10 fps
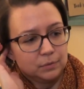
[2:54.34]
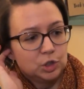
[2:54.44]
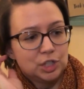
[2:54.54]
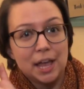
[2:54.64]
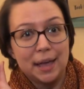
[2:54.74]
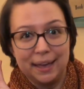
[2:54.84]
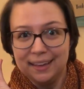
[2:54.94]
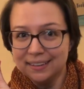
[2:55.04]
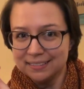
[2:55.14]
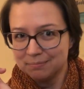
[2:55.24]

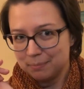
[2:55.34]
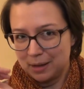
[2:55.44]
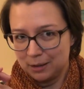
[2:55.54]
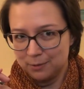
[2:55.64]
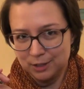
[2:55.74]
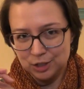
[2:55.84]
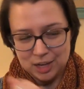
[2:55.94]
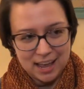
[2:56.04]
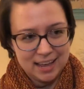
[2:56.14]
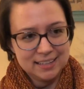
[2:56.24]
Shay, my good friend
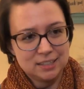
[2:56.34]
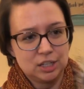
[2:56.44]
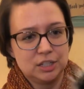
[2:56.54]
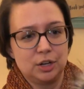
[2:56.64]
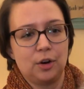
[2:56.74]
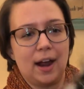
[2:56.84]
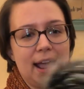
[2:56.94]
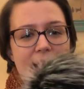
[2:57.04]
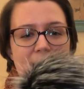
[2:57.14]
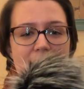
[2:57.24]
Shay, suggested
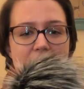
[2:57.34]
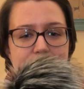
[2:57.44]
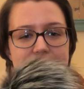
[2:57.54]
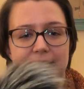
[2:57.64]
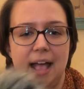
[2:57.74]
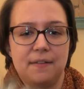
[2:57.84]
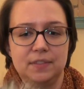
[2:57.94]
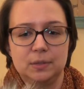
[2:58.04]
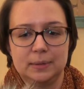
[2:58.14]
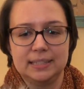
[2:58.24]
gray, and I happened to have
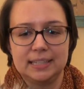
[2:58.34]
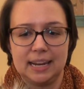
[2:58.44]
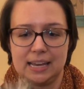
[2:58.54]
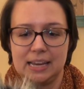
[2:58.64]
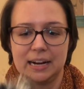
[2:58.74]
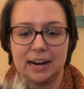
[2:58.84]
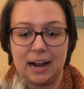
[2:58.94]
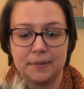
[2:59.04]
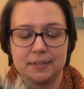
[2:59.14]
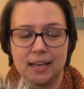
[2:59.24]
this one sitting here,
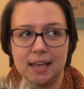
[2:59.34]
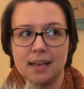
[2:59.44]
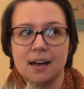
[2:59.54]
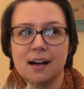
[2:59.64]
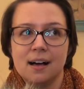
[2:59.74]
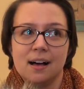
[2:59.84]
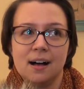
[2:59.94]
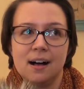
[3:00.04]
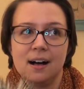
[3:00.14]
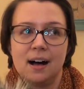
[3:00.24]
and I was like,
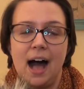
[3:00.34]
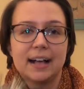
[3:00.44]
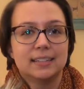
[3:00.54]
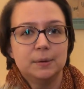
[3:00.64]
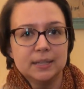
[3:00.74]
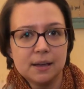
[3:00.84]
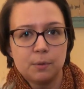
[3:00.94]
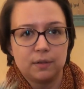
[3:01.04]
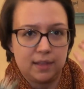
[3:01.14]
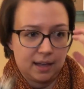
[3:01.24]
oh, because I was thinking
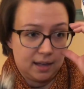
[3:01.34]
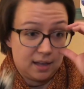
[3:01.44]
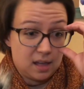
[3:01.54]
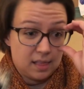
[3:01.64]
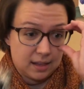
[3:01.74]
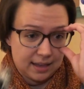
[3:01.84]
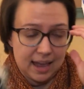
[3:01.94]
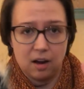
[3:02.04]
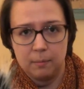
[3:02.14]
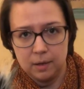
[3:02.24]
more of like a
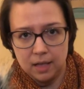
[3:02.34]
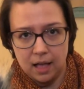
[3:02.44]
caramel